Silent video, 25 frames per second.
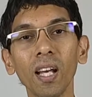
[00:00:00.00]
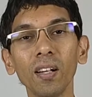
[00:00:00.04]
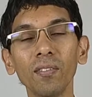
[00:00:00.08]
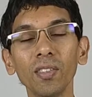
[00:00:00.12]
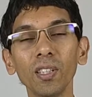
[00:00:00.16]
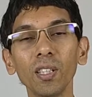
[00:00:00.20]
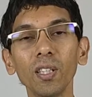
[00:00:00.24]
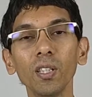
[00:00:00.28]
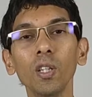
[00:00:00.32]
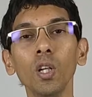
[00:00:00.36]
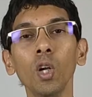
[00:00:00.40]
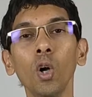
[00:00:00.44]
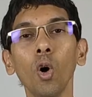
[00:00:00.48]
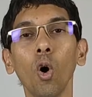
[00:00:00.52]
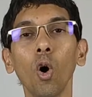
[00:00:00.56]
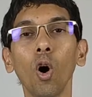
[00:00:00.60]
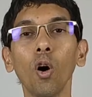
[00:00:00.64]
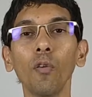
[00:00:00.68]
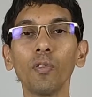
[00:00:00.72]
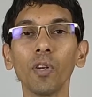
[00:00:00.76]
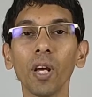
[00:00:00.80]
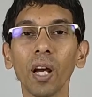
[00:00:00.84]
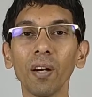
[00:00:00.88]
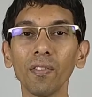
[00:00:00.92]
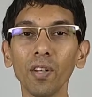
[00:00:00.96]
level,
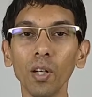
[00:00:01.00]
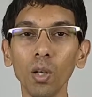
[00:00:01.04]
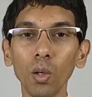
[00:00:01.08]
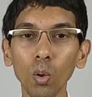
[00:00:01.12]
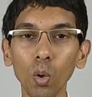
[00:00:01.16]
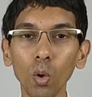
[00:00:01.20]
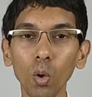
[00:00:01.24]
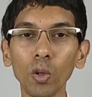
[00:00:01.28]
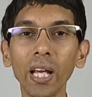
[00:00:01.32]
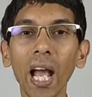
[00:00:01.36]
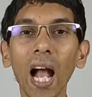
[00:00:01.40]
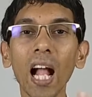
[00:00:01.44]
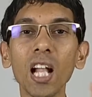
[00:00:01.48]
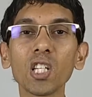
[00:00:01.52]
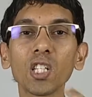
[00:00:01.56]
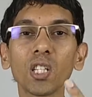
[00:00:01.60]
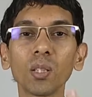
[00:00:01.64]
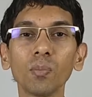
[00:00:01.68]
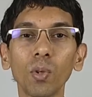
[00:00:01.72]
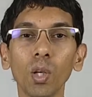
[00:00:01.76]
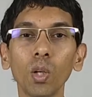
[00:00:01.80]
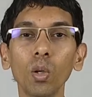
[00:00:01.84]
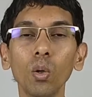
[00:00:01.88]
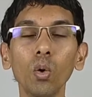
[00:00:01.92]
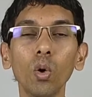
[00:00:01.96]
or if you have a low
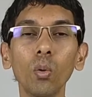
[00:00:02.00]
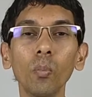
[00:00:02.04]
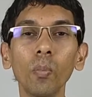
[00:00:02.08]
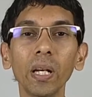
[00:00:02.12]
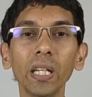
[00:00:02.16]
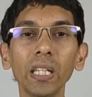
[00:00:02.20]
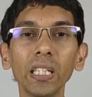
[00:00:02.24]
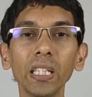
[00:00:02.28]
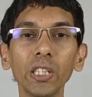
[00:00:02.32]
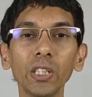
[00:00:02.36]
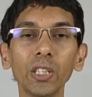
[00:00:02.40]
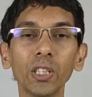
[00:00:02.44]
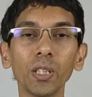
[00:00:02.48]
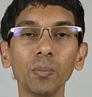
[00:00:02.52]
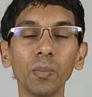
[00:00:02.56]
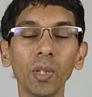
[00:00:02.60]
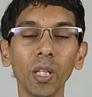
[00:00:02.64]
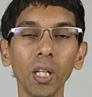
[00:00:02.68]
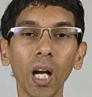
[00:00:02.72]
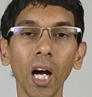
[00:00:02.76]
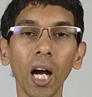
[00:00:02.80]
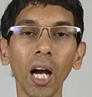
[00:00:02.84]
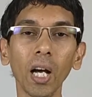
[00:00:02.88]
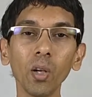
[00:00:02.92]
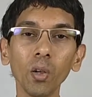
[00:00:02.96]
calcium or low magnesium,
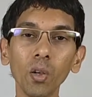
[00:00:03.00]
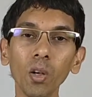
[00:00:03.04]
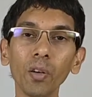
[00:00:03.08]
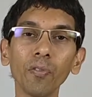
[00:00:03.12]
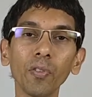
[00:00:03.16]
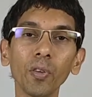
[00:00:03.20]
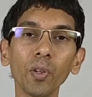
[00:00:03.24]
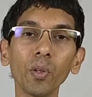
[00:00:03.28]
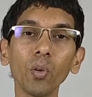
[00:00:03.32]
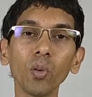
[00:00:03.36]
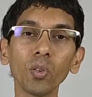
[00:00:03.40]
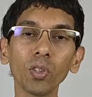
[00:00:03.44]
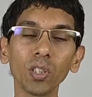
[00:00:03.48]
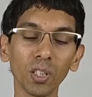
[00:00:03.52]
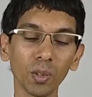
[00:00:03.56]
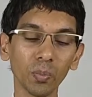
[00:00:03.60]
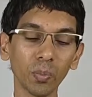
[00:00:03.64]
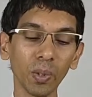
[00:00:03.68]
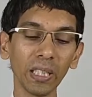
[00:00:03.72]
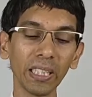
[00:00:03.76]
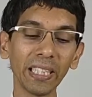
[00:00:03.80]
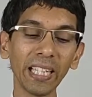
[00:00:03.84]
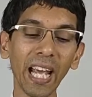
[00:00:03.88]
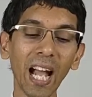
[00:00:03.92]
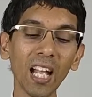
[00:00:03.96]
I don't know if you know this,
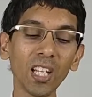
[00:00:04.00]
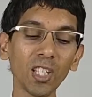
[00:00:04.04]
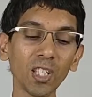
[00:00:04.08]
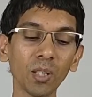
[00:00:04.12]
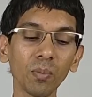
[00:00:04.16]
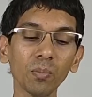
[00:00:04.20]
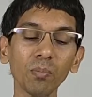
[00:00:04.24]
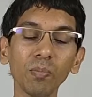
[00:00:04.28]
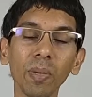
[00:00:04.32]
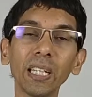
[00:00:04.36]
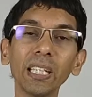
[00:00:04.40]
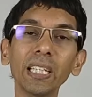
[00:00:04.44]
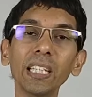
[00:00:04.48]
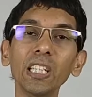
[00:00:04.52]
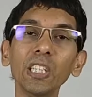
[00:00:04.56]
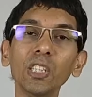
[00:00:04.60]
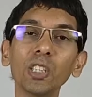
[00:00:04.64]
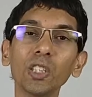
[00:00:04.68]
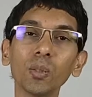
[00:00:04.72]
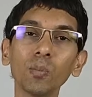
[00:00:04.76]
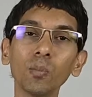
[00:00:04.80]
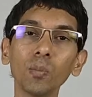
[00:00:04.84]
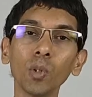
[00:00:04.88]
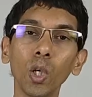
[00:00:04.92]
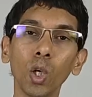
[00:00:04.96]
but calcium,
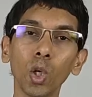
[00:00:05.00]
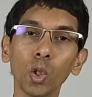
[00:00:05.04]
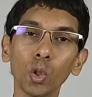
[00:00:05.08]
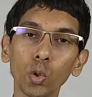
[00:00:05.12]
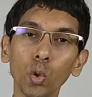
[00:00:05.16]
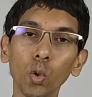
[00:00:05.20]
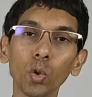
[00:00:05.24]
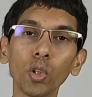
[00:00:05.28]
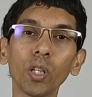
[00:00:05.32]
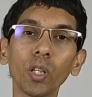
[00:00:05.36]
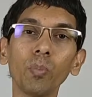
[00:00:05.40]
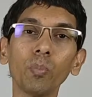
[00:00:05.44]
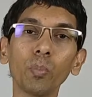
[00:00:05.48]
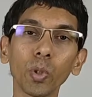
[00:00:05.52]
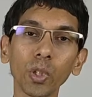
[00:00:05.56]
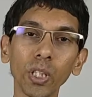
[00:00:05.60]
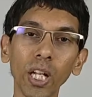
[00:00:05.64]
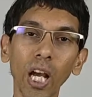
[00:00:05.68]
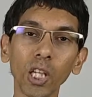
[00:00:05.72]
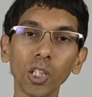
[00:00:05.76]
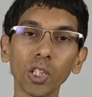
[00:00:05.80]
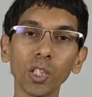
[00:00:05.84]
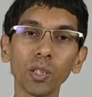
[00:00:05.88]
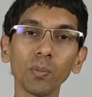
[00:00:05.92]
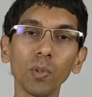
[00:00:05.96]
magnesium, sodium,
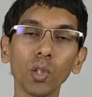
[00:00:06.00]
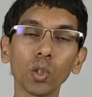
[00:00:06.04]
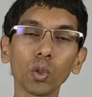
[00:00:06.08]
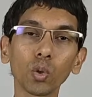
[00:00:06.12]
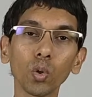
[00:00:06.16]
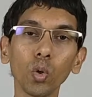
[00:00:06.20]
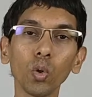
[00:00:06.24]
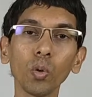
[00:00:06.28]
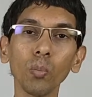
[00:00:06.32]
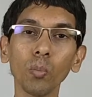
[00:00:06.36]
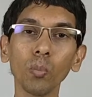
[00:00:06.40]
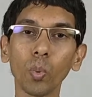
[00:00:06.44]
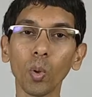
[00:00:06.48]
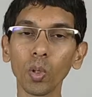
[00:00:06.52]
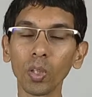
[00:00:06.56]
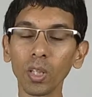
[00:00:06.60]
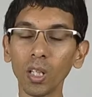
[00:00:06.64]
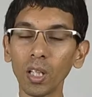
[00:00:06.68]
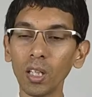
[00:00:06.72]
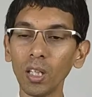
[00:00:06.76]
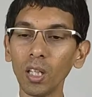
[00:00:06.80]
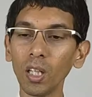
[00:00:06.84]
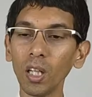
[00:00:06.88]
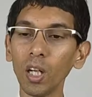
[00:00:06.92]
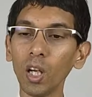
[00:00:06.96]
potassium are so
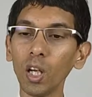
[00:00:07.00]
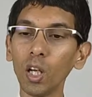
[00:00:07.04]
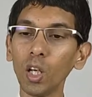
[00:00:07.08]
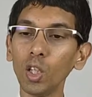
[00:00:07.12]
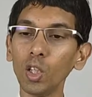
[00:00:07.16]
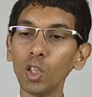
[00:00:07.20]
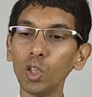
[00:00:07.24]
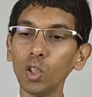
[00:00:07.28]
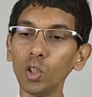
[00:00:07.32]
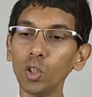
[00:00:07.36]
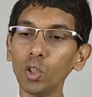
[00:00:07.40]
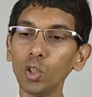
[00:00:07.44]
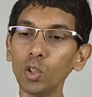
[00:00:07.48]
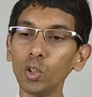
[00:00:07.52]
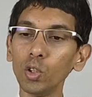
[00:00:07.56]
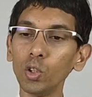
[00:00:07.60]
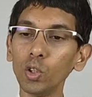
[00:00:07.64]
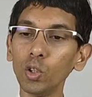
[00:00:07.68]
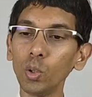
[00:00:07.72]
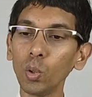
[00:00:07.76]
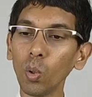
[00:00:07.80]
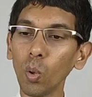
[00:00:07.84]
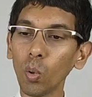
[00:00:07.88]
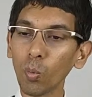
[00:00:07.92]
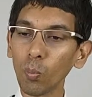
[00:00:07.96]
important
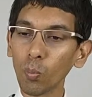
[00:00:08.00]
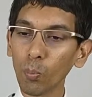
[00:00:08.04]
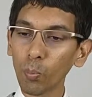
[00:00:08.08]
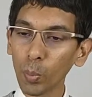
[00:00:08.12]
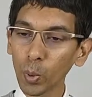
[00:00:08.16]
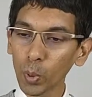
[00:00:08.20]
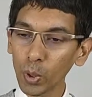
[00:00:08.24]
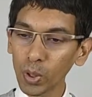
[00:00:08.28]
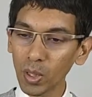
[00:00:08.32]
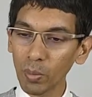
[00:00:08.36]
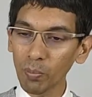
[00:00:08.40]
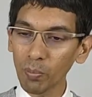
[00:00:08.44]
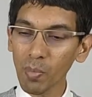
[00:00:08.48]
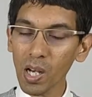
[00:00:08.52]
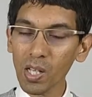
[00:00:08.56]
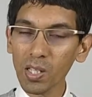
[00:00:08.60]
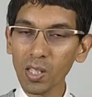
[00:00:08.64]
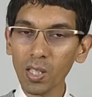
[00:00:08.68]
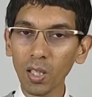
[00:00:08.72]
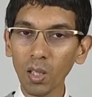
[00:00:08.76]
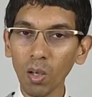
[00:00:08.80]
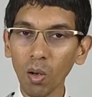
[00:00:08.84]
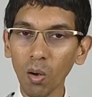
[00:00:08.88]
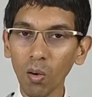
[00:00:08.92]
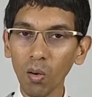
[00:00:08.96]
to put the
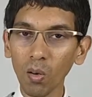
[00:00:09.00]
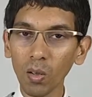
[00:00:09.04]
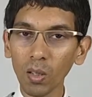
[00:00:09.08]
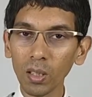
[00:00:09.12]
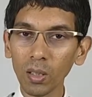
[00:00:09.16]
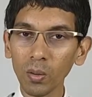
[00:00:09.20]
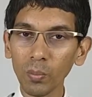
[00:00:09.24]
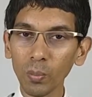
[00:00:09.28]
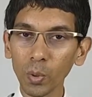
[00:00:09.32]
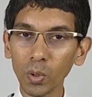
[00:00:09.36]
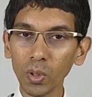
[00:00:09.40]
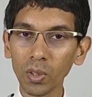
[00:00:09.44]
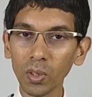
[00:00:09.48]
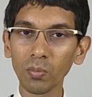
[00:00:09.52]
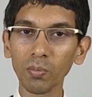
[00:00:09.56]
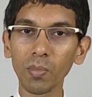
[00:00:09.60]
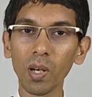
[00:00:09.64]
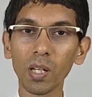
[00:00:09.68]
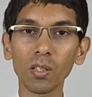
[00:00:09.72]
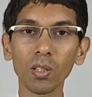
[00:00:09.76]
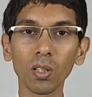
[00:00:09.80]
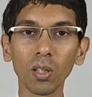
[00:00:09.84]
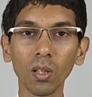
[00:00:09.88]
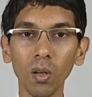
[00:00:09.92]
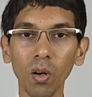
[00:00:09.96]
muscle on, put the
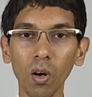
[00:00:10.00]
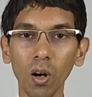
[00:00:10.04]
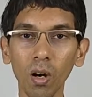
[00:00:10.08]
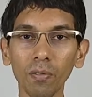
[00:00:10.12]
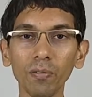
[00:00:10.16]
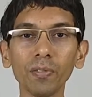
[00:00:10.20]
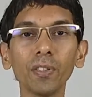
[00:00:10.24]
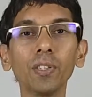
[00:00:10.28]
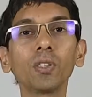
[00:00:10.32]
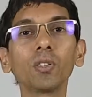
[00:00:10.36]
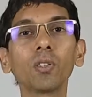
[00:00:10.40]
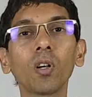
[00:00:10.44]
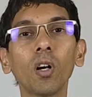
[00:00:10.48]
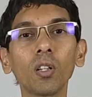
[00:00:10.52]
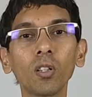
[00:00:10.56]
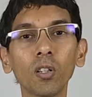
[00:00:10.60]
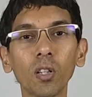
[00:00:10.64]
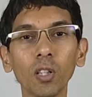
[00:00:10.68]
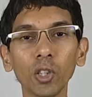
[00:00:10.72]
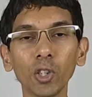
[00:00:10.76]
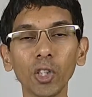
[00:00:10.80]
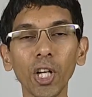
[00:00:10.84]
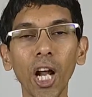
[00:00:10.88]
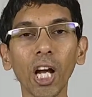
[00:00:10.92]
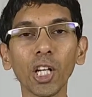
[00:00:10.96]
muscle off. It's called
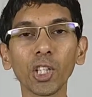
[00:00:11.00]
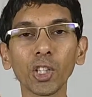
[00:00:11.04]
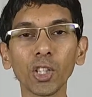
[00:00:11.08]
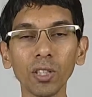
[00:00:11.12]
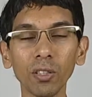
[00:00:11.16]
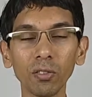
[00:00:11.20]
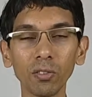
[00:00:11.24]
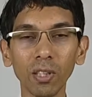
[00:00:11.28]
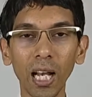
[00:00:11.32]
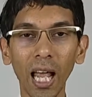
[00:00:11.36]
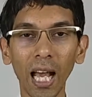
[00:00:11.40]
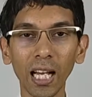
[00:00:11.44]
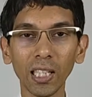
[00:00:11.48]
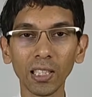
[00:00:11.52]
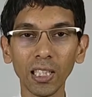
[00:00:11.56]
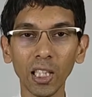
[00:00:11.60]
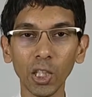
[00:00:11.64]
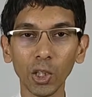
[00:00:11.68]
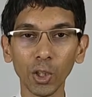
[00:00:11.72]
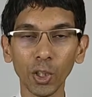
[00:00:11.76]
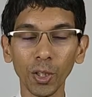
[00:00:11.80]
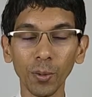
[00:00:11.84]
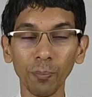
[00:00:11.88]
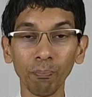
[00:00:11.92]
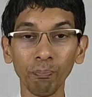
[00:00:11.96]
contraction,
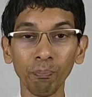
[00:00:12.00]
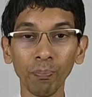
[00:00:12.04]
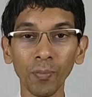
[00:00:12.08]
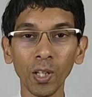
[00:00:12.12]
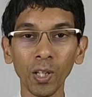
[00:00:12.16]
relaxation.